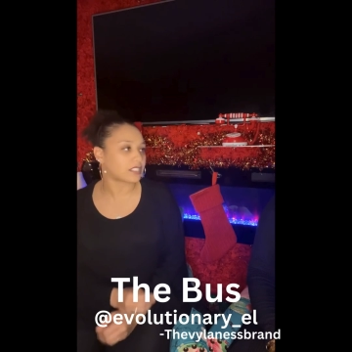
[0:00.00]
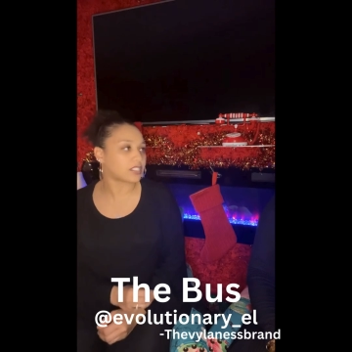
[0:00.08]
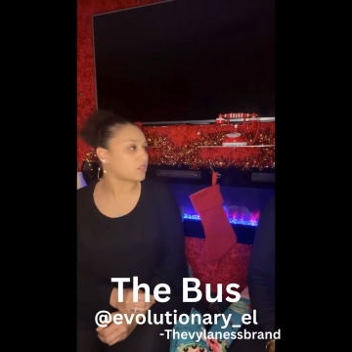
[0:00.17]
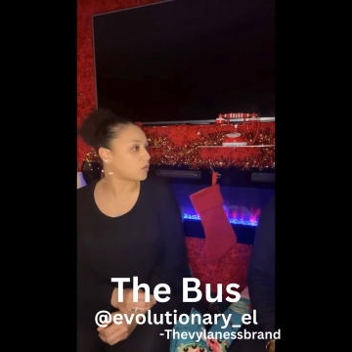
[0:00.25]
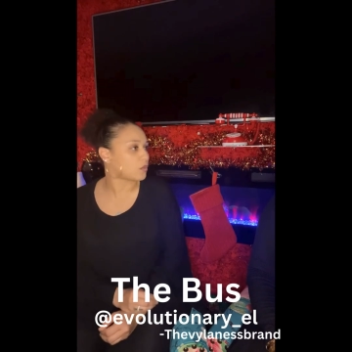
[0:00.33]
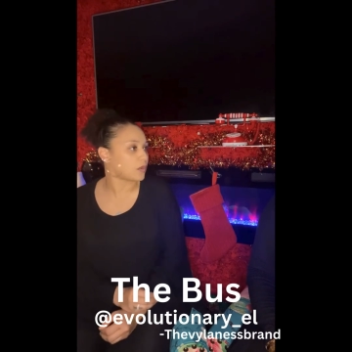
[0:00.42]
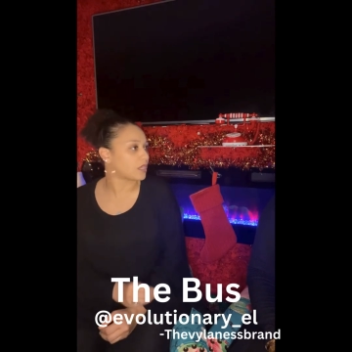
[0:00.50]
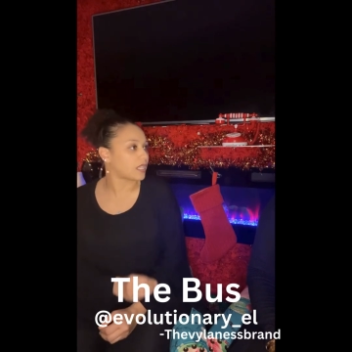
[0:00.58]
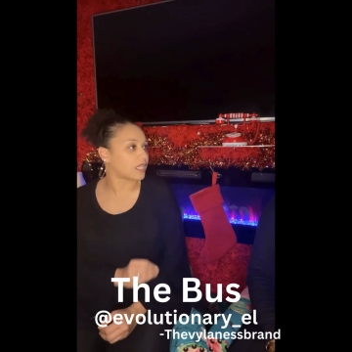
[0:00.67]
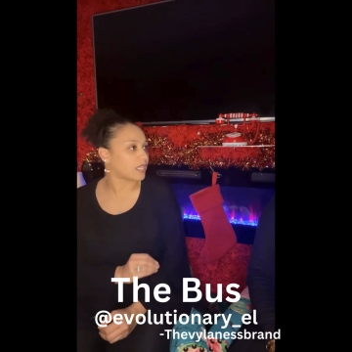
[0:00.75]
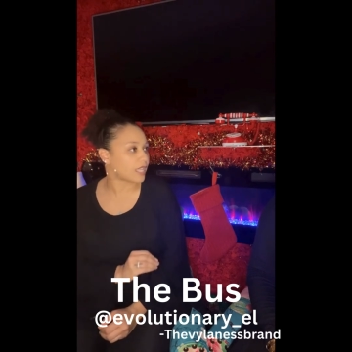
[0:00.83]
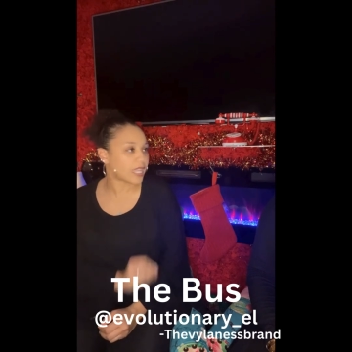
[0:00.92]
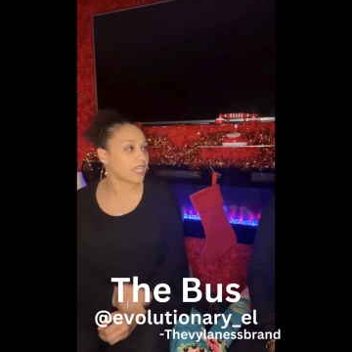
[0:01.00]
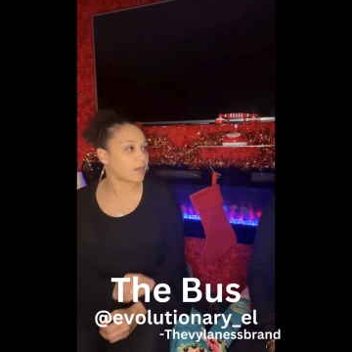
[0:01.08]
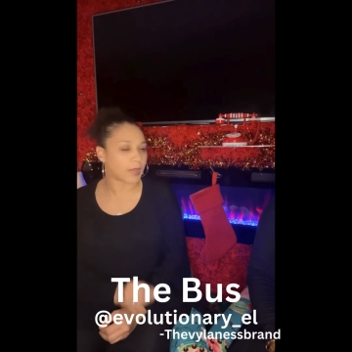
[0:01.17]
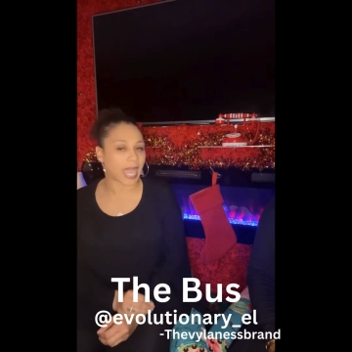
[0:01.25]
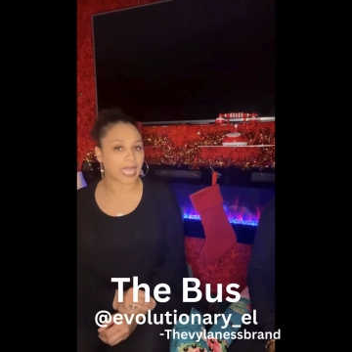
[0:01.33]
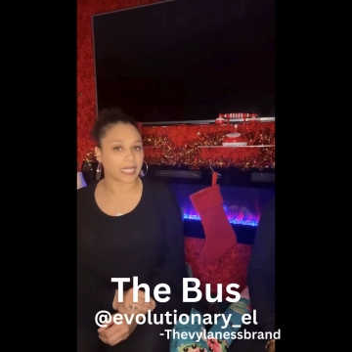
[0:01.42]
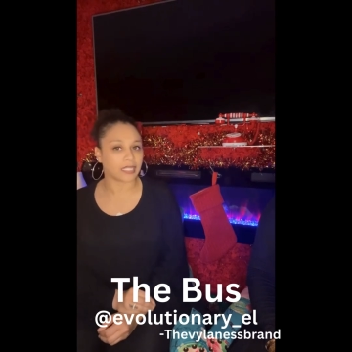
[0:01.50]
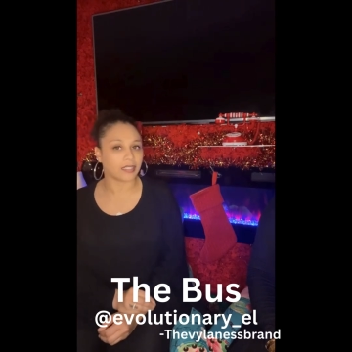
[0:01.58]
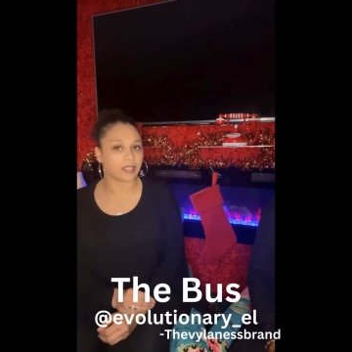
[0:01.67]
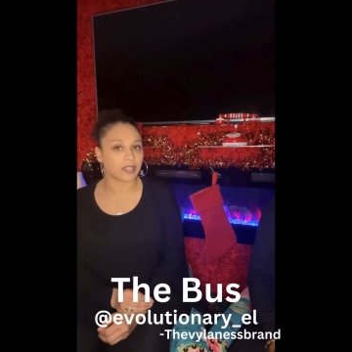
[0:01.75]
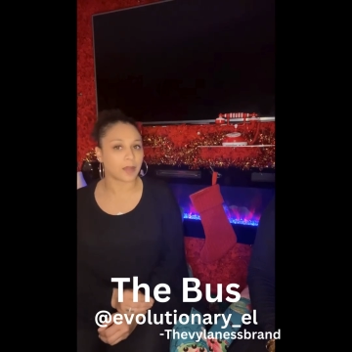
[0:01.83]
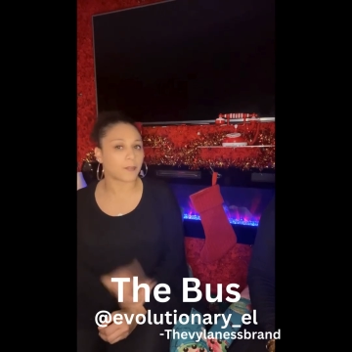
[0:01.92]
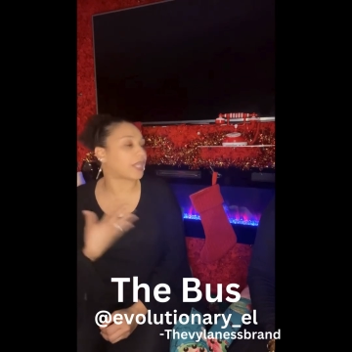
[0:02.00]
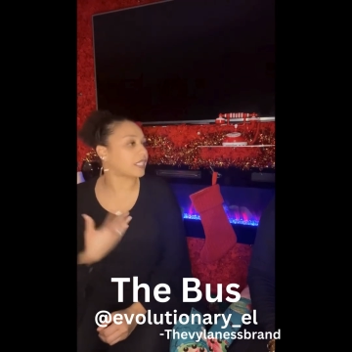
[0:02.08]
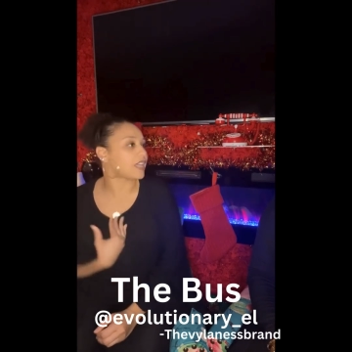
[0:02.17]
to anybody but